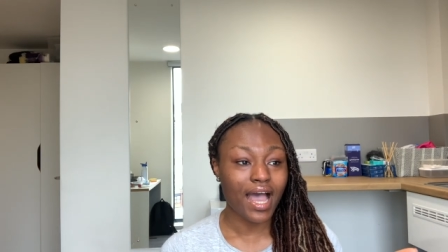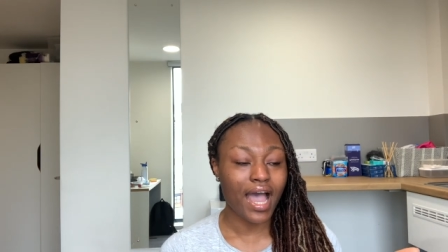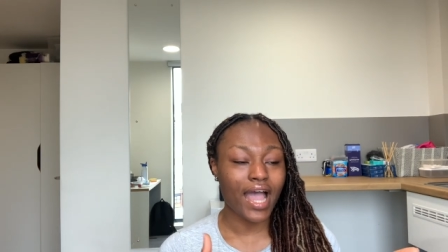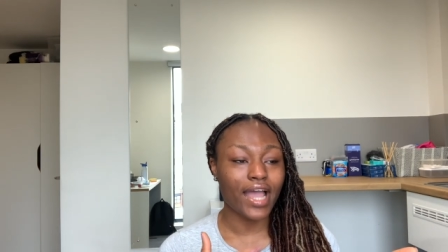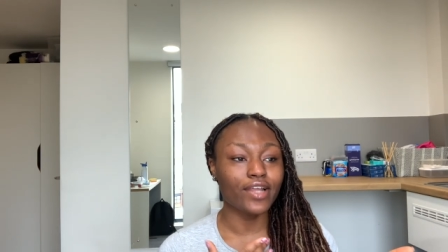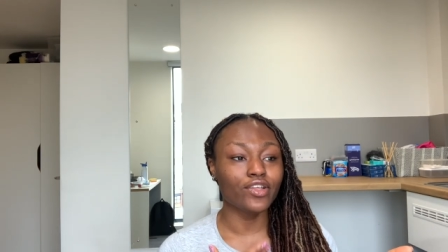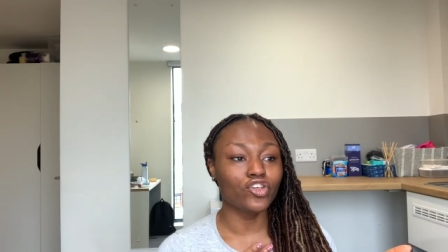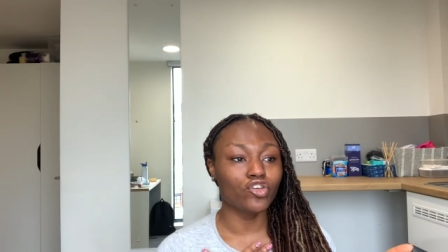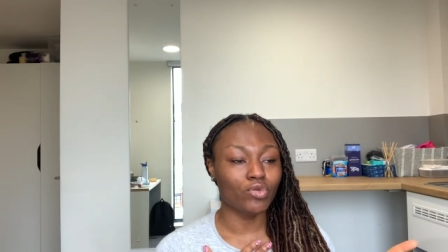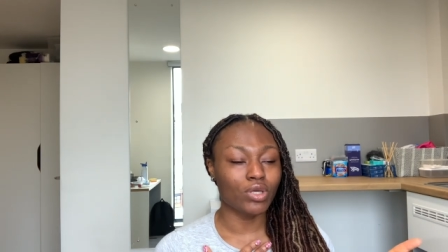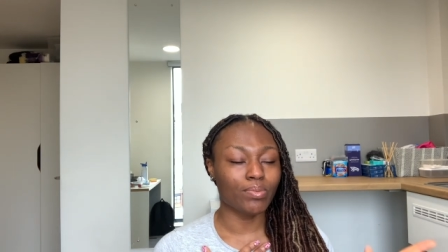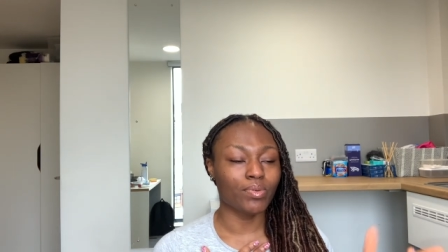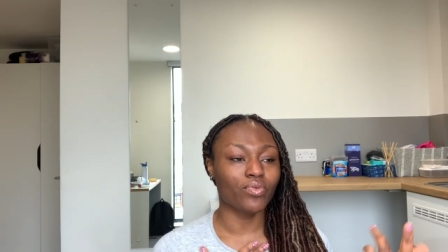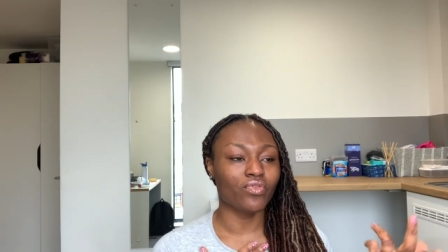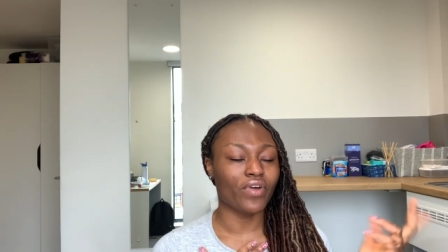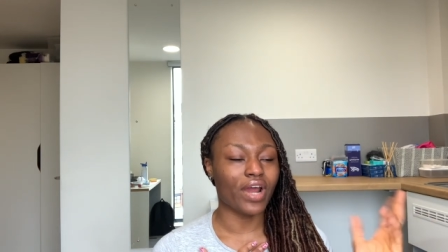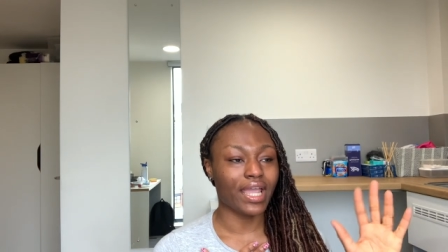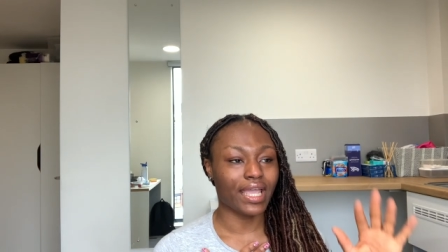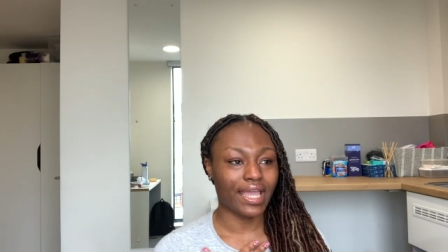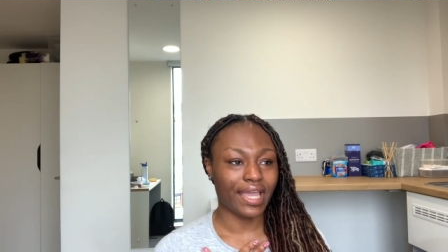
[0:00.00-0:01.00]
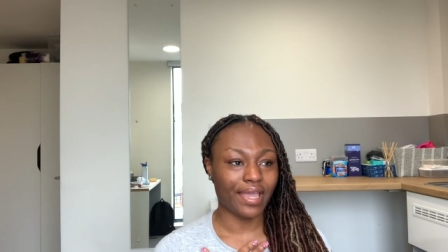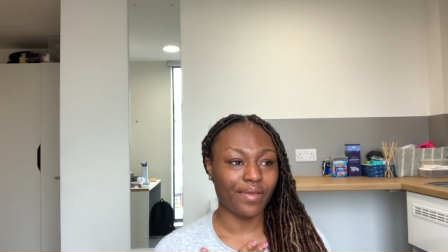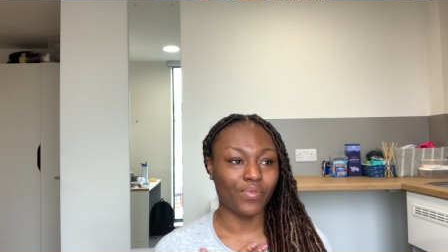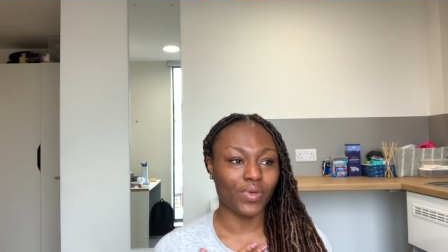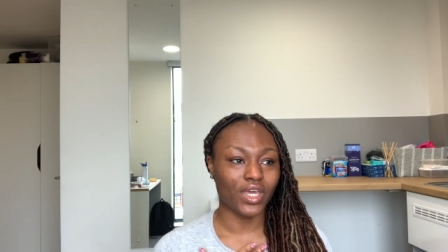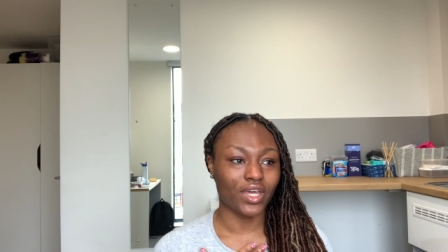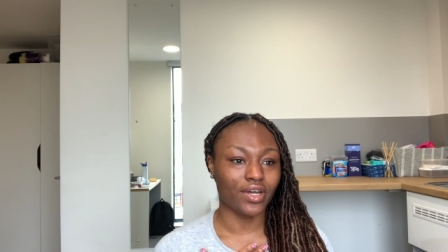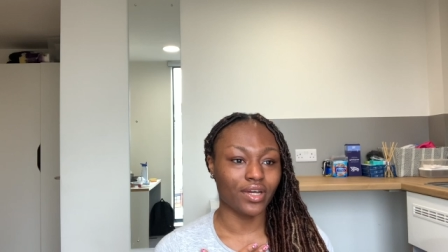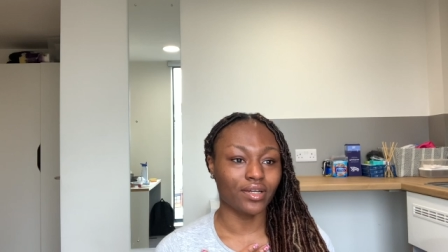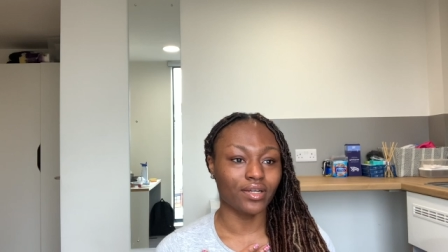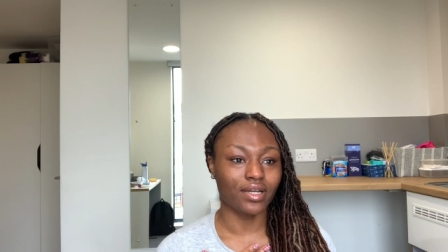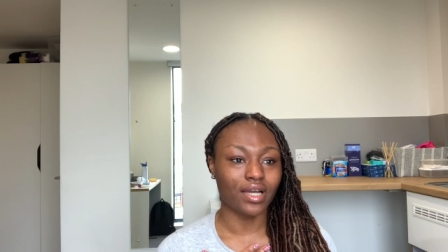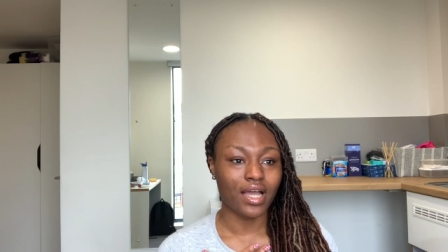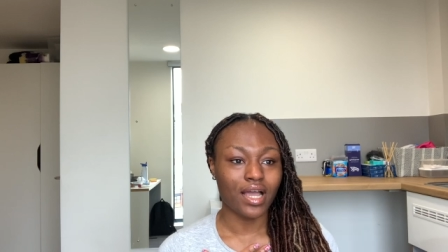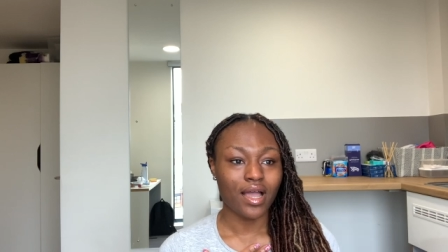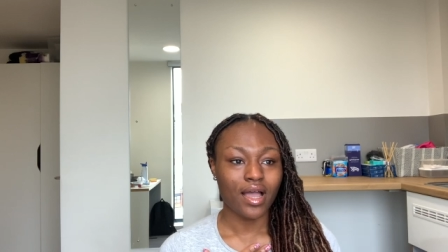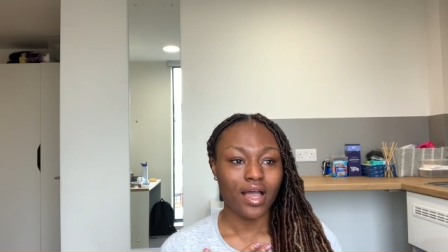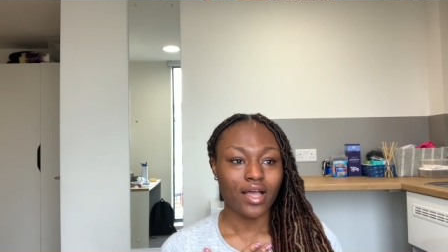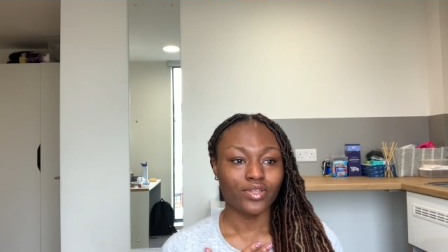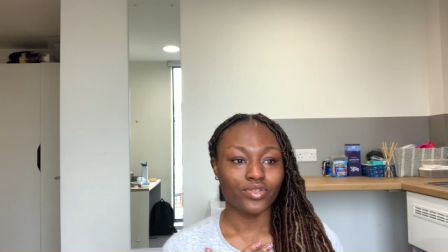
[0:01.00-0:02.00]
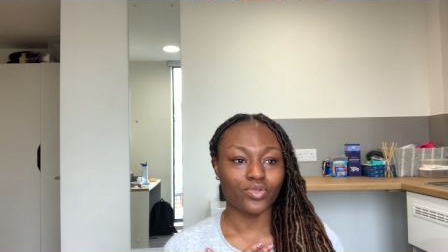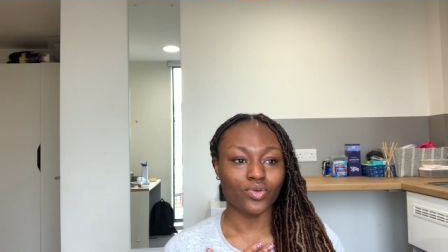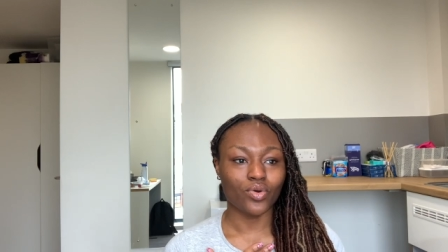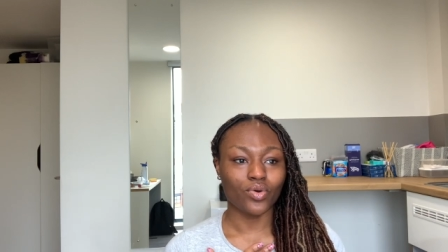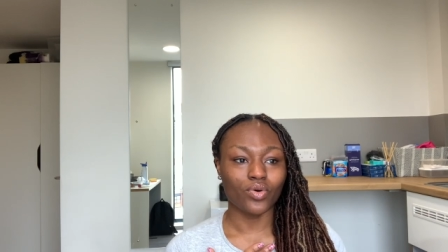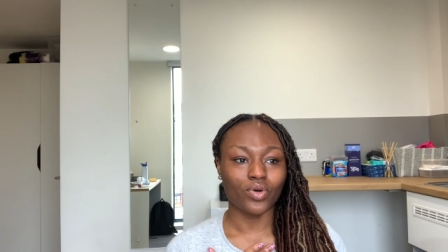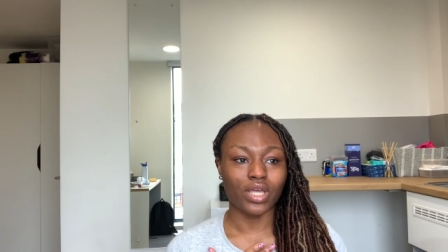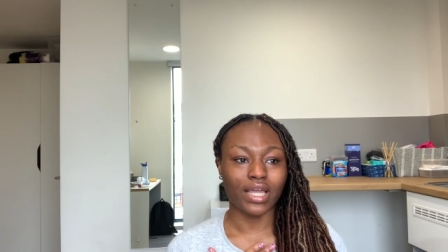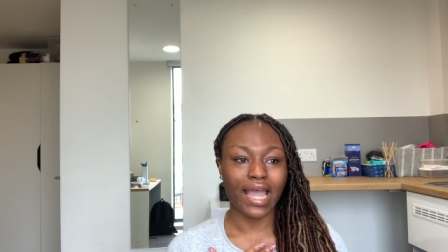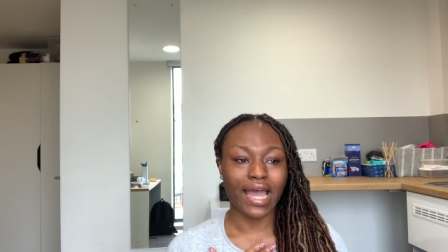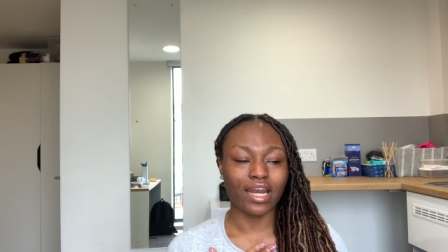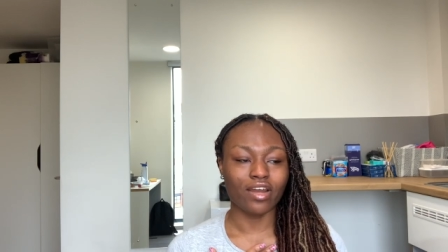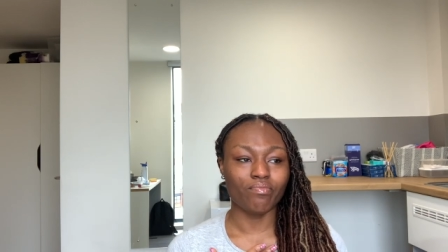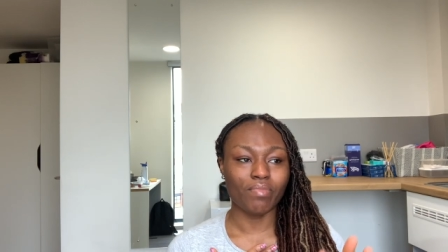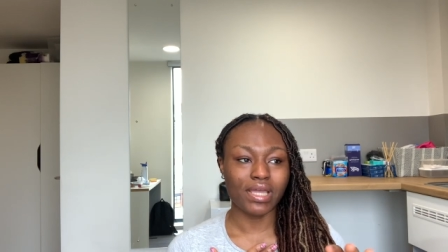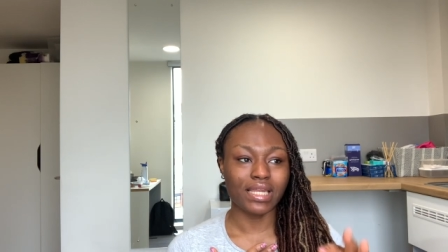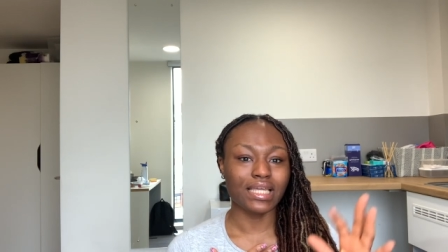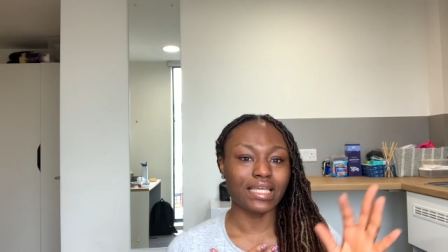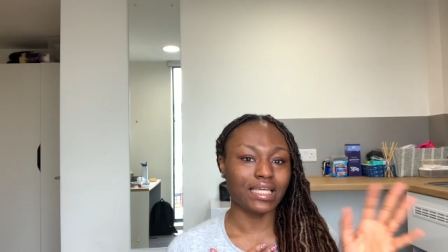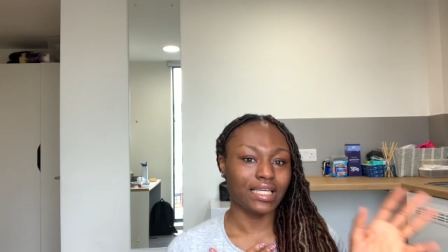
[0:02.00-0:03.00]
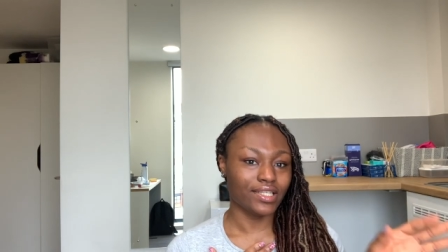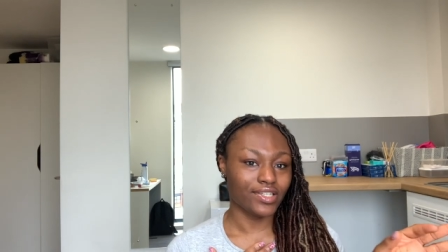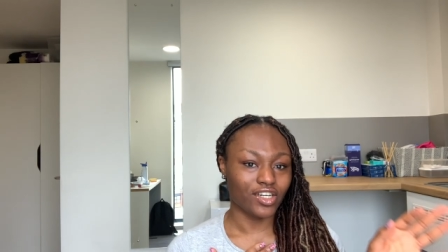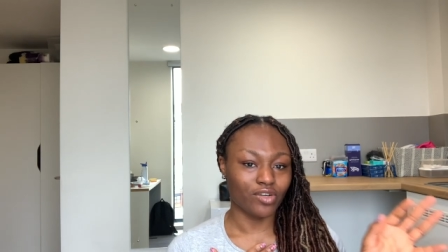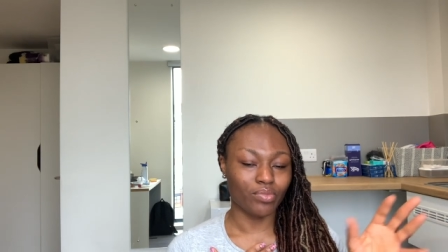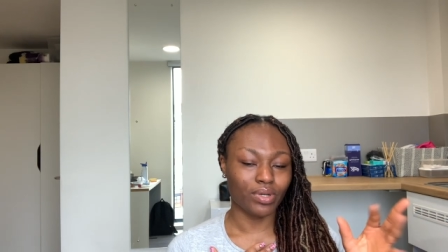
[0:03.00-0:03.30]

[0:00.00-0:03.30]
I knew people before I came here, so it kind of made it easier,